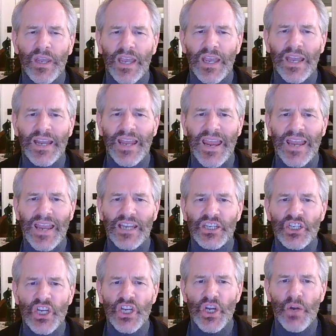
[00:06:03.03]
head
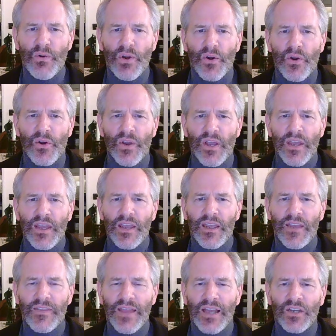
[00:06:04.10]
anterior,
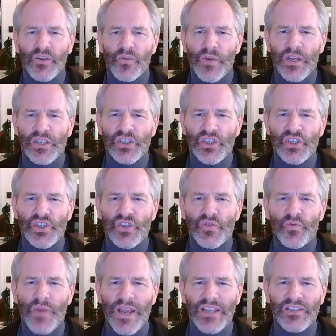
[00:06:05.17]
and that creates
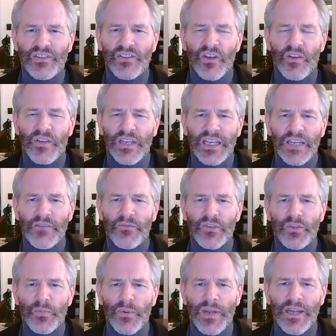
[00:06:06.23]
stress on the
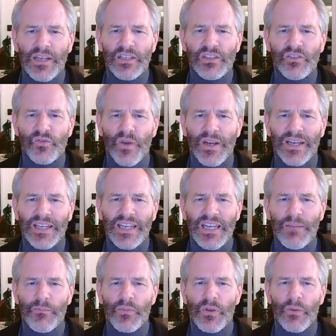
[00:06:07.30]
infraspinatus, trying to
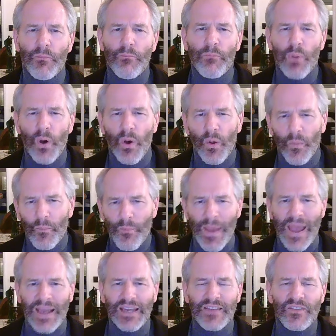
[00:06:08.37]
keep the ball
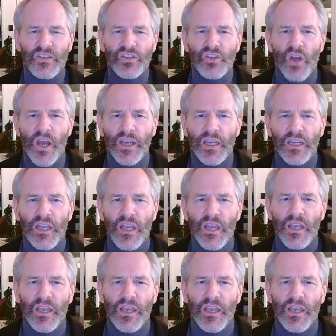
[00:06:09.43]
back in the socket,